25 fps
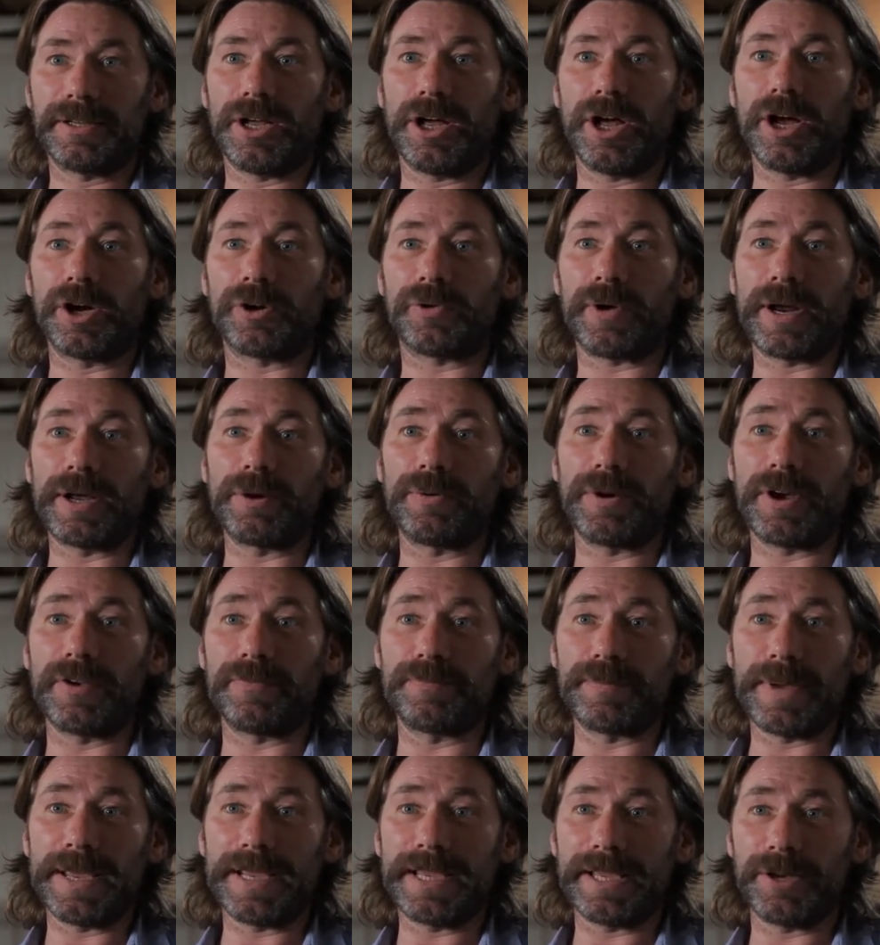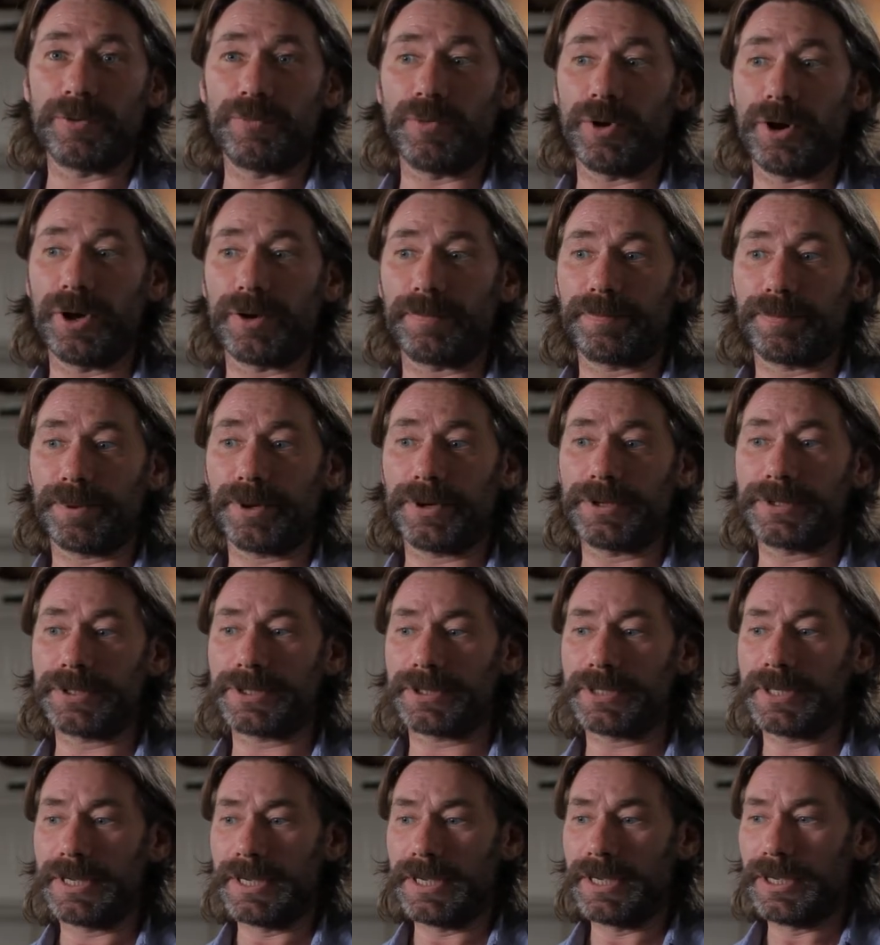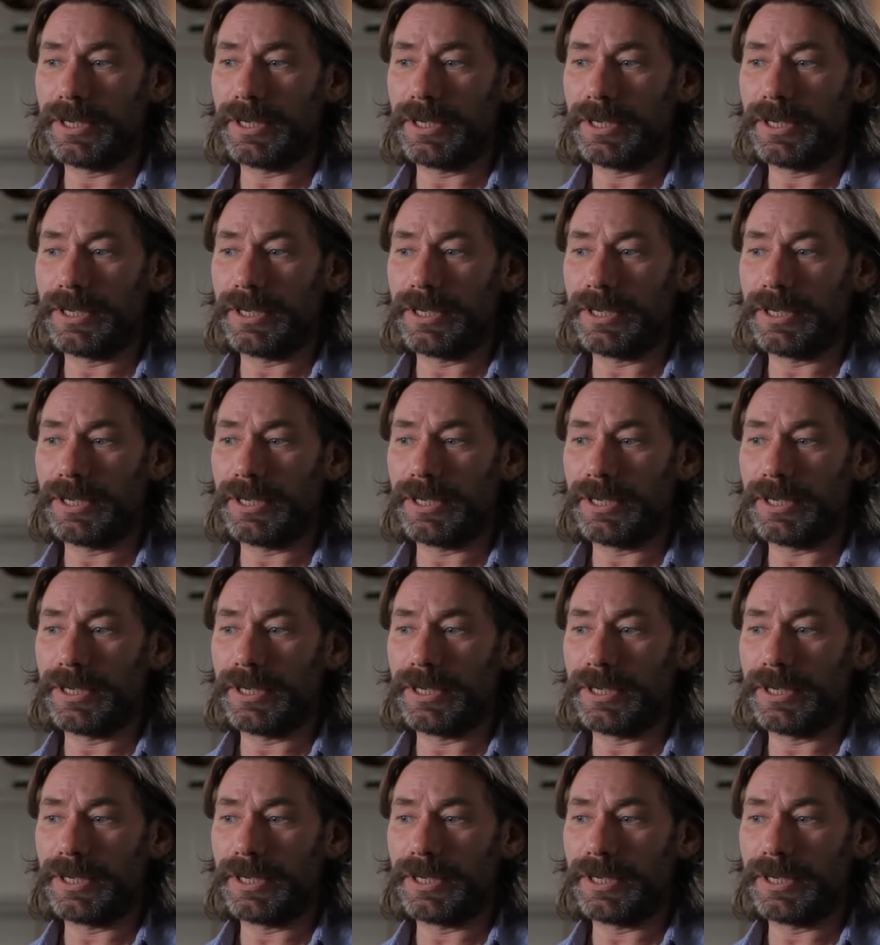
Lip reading: a great way of making work. Plus,